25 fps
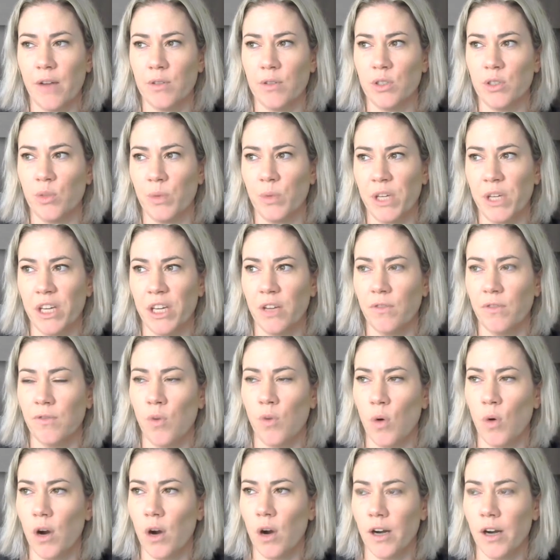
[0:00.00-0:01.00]
hours a week
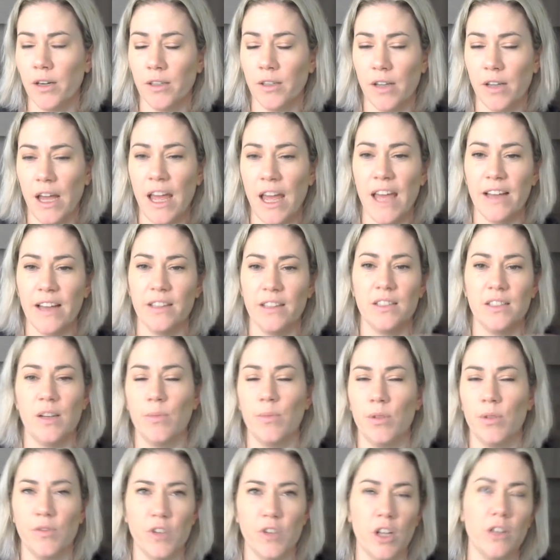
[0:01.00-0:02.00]
for X
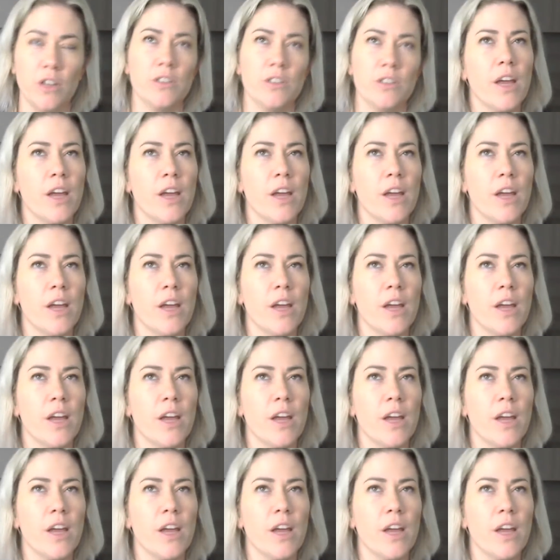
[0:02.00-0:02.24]
number of dollars.